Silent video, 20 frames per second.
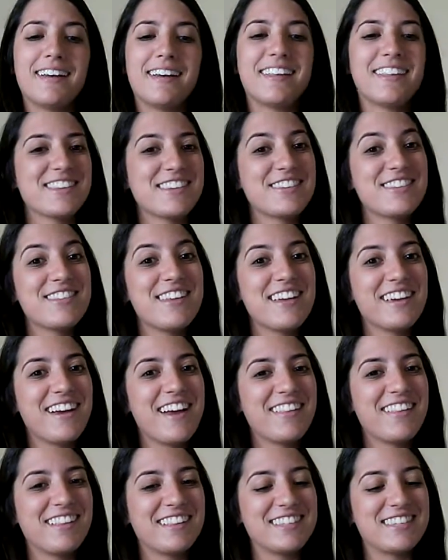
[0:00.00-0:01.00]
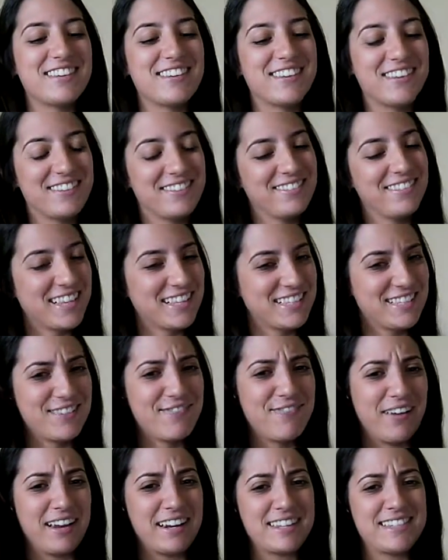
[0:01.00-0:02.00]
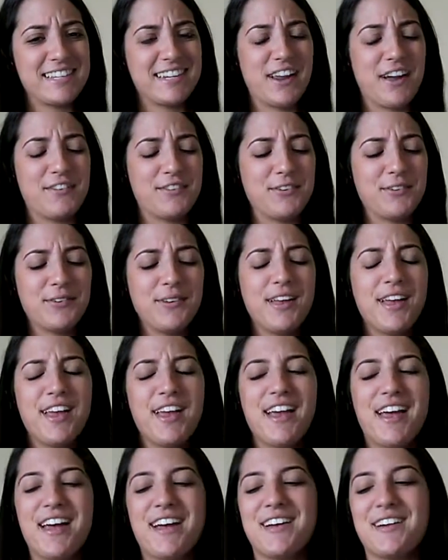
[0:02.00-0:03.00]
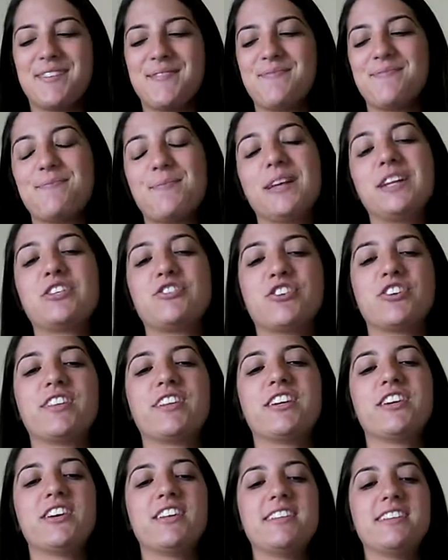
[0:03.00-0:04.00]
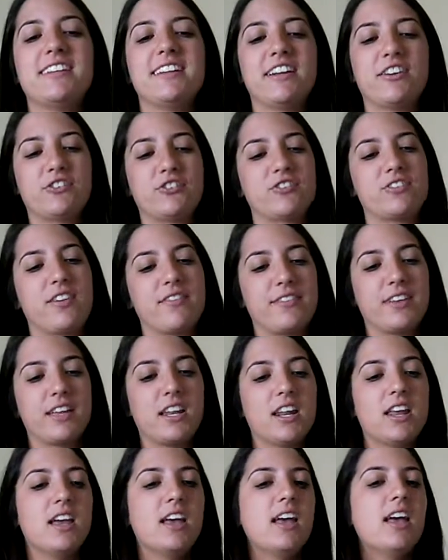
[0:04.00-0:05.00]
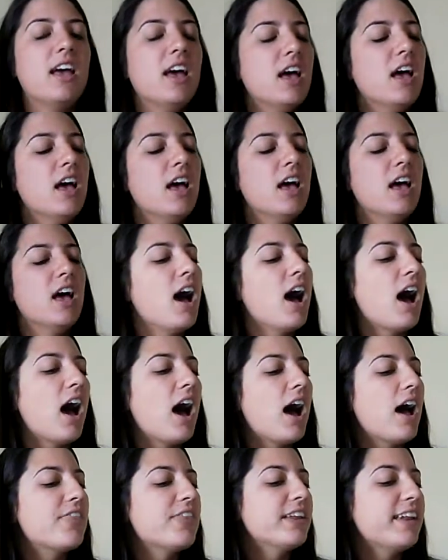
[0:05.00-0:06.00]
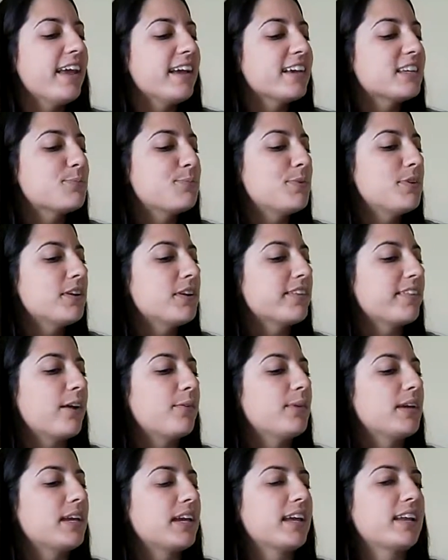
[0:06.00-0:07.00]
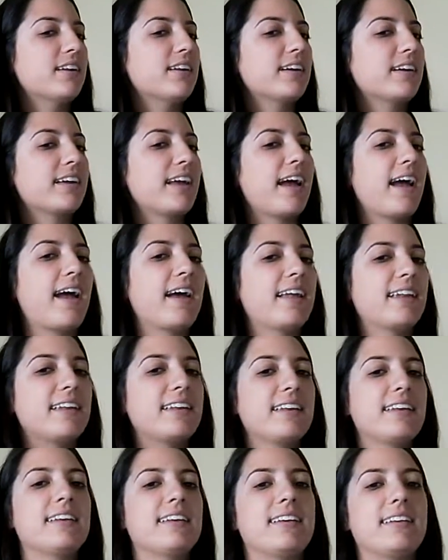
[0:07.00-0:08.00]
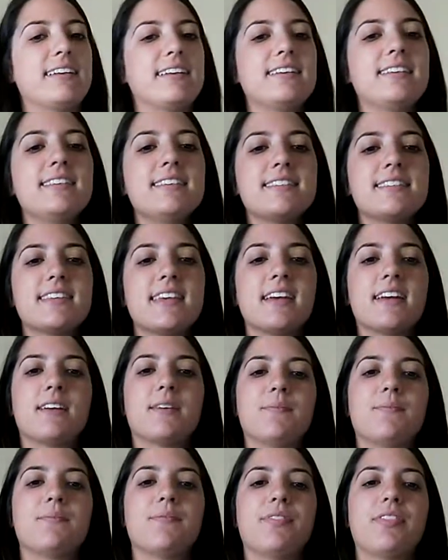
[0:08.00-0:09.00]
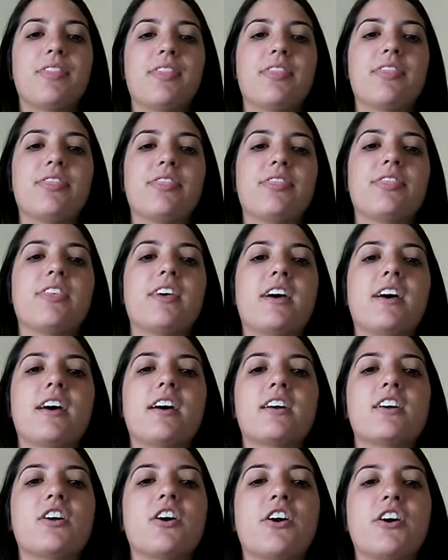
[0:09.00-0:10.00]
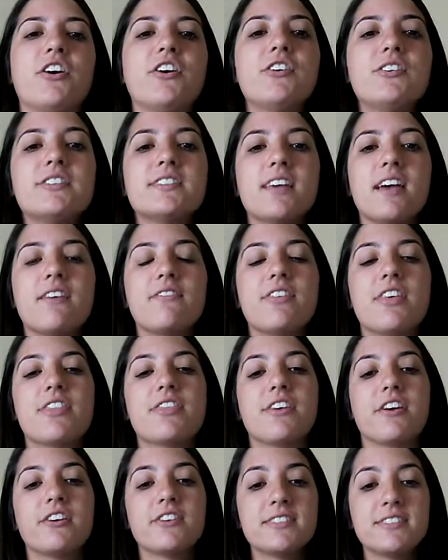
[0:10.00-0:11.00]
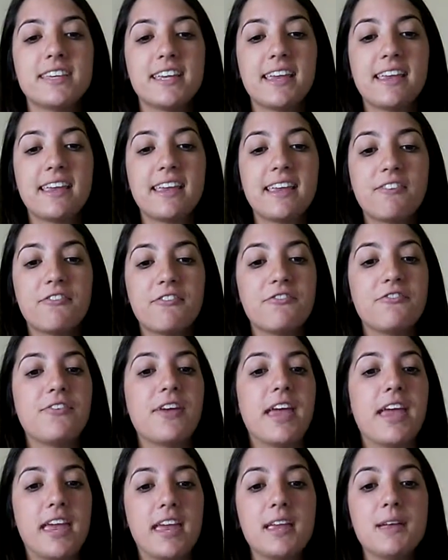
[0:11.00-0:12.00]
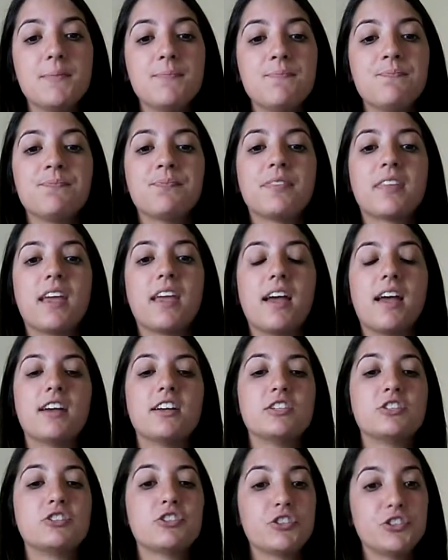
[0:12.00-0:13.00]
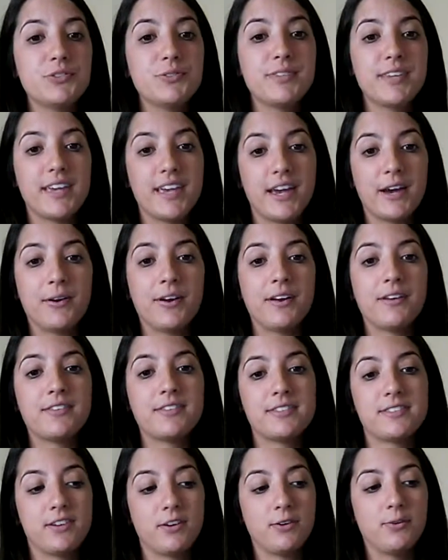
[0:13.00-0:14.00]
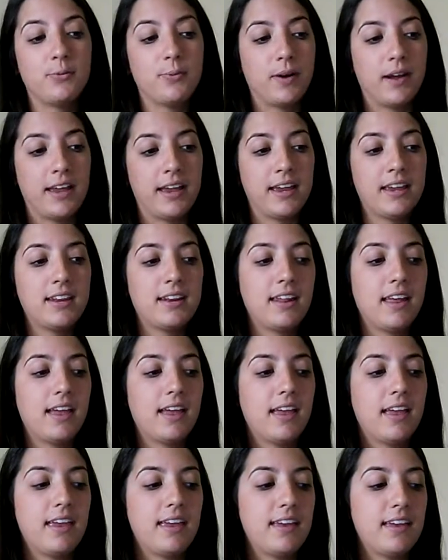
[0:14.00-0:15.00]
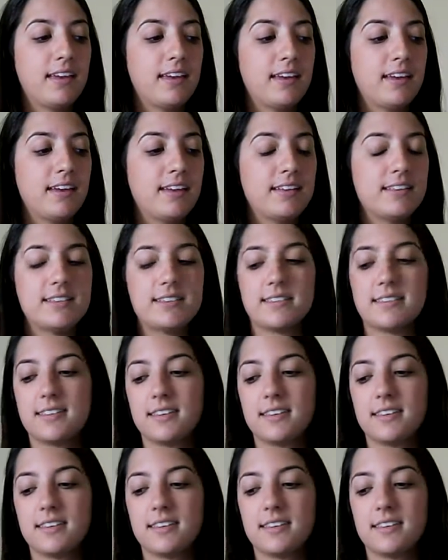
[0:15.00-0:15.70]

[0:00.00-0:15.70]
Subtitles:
So thank God it's a fantasy novel. But it's really good. Teenagers love it. The next book that we can look at is The Curse of the 13th Fae, A True Tale of Snow White. And